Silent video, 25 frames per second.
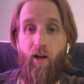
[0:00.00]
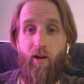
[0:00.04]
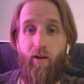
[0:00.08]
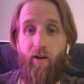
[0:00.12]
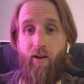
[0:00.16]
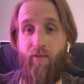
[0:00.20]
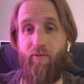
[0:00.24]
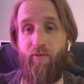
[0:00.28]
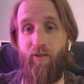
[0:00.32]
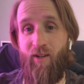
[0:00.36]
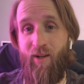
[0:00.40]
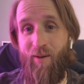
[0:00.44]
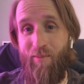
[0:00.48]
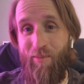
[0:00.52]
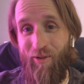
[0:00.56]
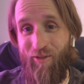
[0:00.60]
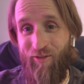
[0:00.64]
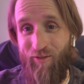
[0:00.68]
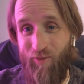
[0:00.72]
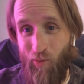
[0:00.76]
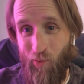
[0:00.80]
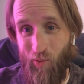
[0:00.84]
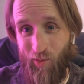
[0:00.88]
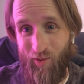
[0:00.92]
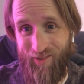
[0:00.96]
All right, for number
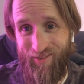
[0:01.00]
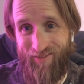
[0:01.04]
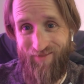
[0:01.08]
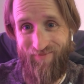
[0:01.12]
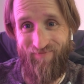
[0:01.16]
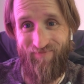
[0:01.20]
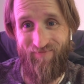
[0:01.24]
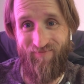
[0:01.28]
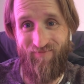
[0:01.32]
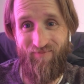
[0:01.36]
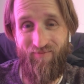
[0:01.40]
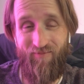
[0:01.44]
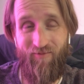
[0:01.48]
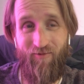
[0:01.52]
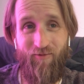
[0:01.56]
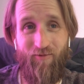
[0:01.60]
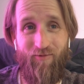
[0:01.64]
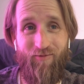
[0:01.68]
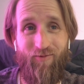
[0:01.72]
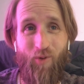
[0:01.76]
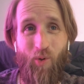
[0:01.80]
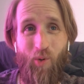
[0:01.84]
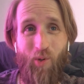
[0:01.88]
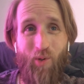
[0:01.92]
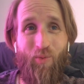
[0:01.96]
4,
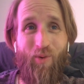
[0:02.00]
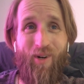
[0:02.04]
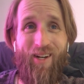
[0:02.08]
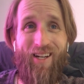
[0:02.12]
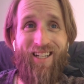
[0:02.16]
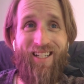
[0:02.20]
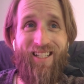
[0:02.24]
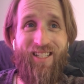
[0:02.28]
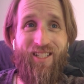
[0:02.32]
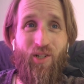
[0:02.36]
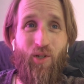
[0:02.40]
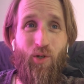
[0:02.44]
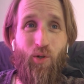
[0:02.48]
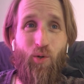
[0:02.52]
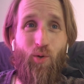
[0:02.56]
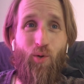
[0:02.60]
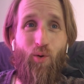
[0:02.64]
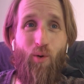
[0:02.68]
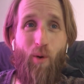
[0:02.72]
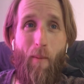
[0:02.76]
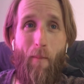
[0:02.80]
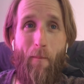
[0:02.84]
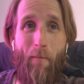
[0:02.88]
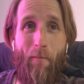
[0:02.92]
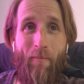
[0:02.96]
fourth way
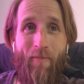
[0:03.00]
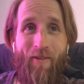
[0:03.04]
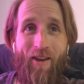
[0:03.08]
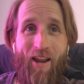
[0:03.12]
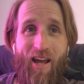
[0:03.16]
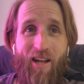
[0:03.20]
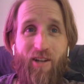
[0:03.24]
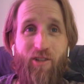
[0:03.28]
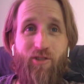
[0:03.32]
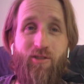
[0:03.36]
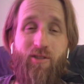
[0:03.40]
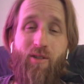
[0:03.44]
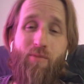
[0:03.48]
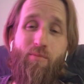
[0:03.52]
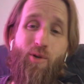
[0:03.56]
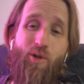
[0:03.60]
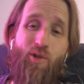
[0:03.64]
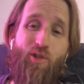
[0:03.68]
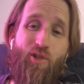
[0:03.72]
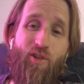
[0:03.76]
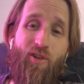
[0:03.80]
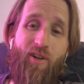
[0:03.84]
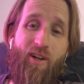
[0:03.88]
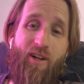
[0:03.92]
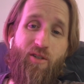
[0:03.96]
to naturally
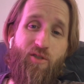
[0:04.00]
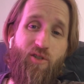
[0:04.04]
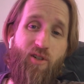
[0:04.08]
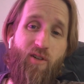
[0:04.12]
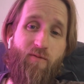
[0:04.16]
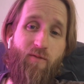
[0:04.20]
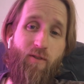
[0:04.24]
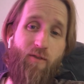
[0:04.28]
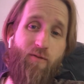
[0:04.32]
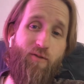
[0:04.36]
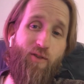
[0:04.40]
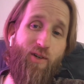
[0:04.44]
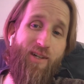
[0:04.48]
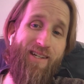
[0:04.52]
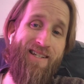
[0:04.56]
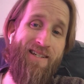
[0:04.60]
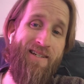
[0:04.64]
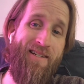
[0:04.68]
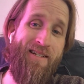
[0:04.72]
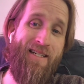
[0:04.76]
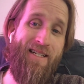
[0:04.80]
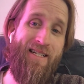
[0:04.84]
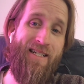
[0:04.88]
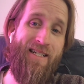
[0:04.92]
boost your energy for free